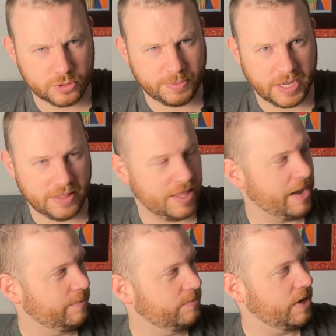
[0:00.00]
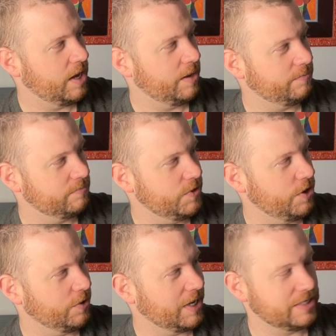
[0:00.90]
but that
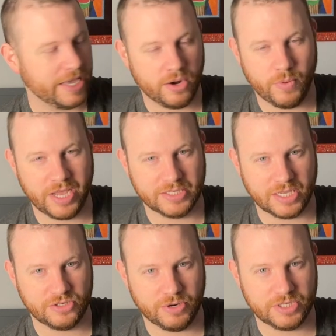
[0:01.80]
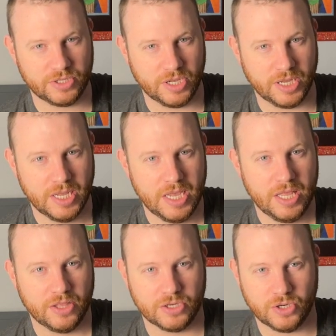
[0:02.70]
got taken away as I stretched the
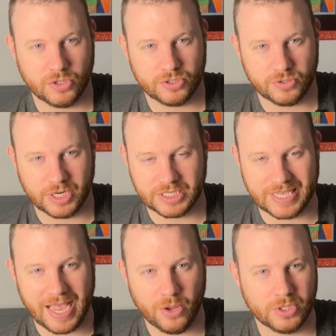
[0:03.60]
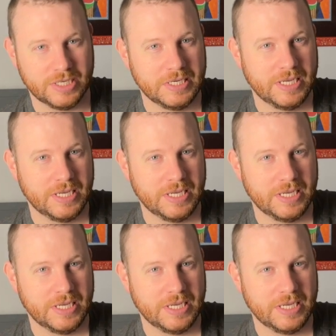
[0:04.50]
guitar strings out.